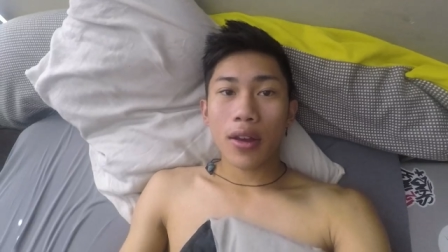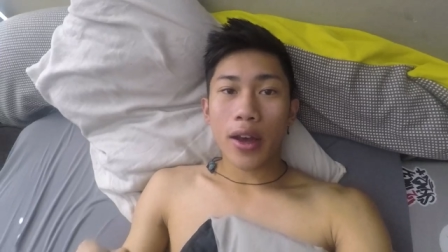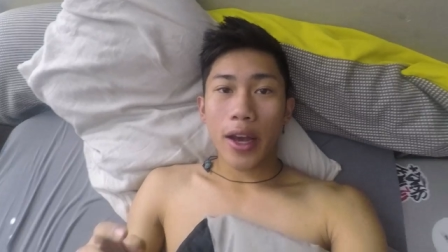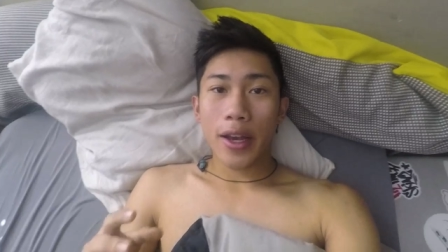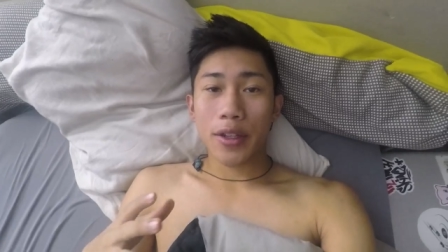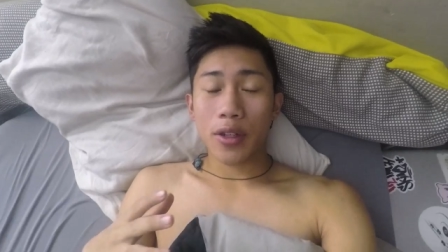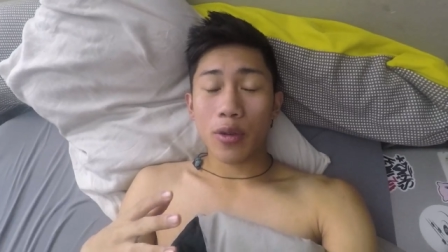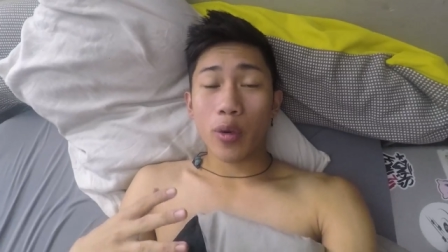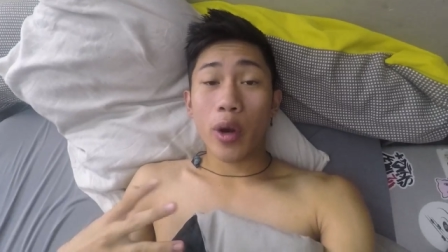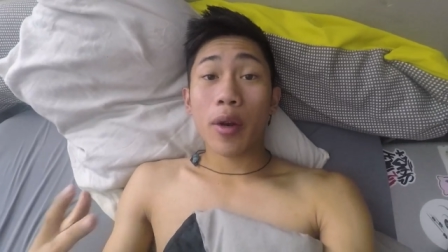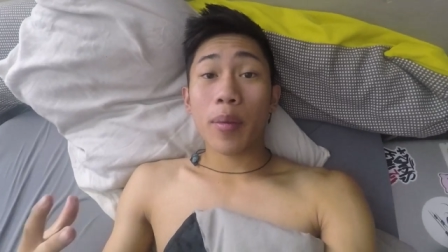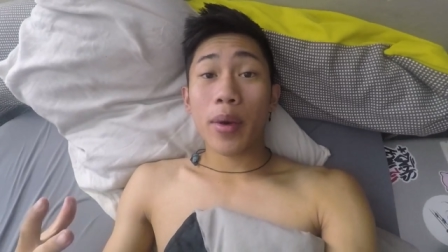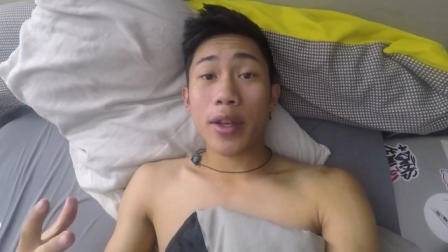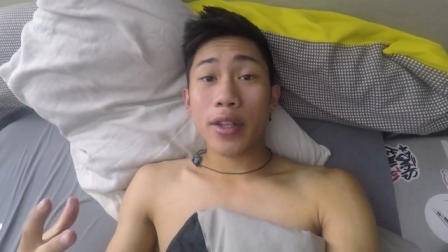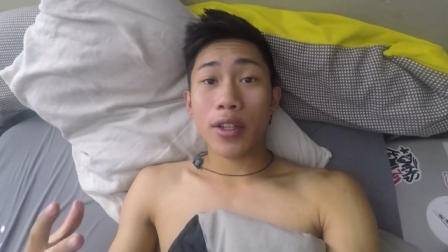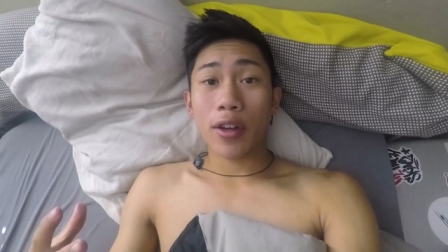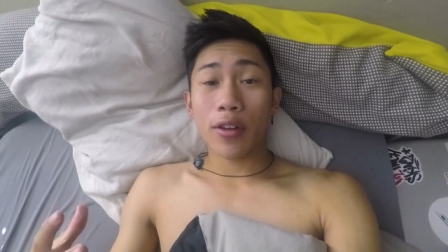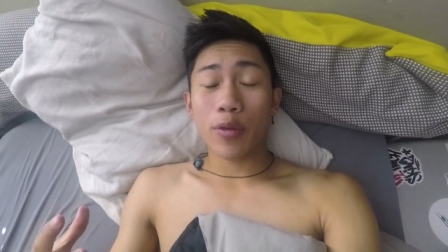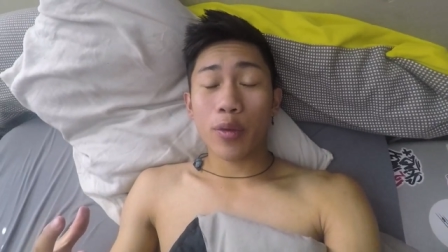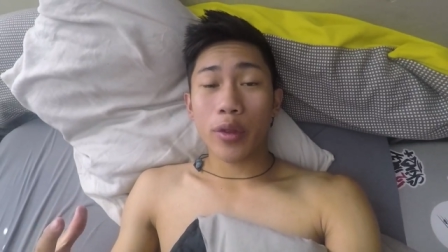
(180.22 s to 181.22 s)
I surround
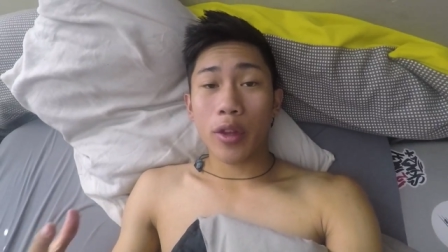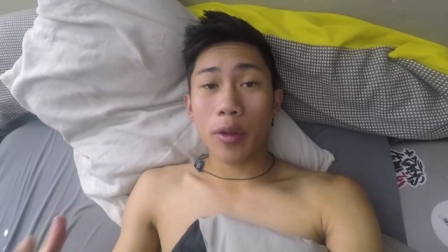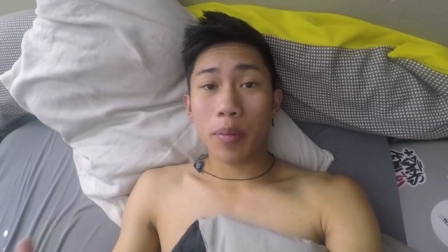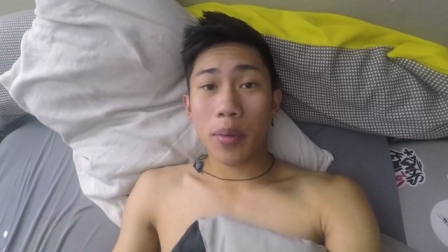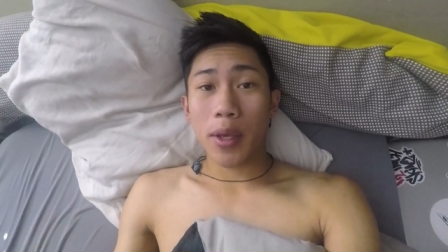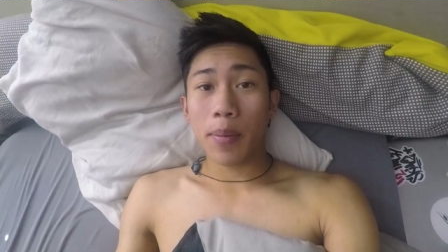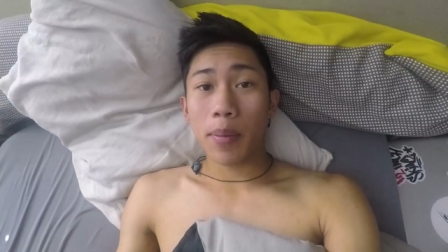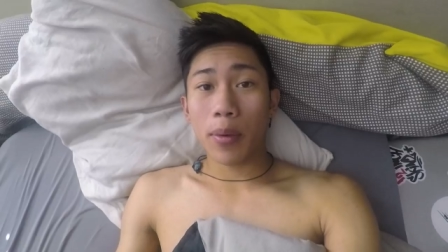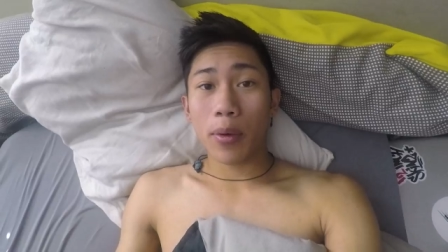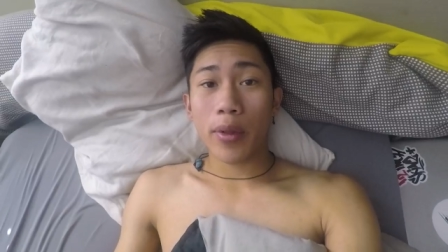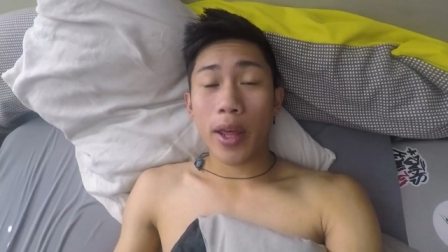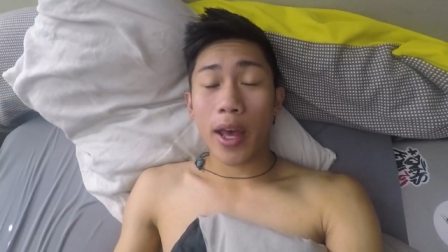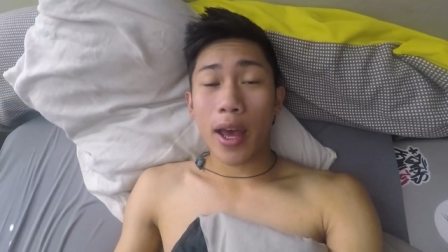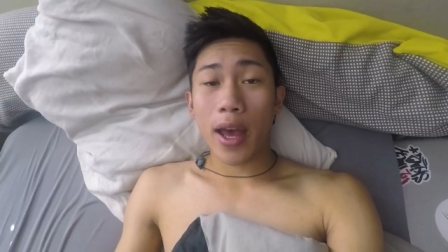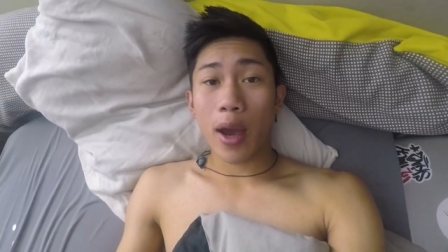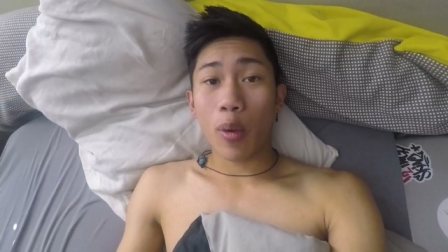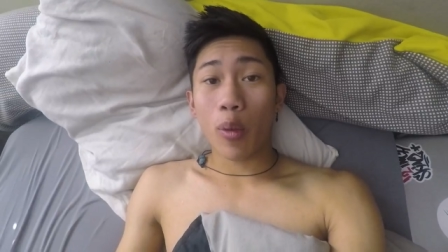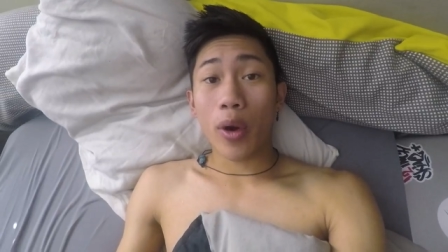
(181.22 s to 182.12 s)
myself with the people that I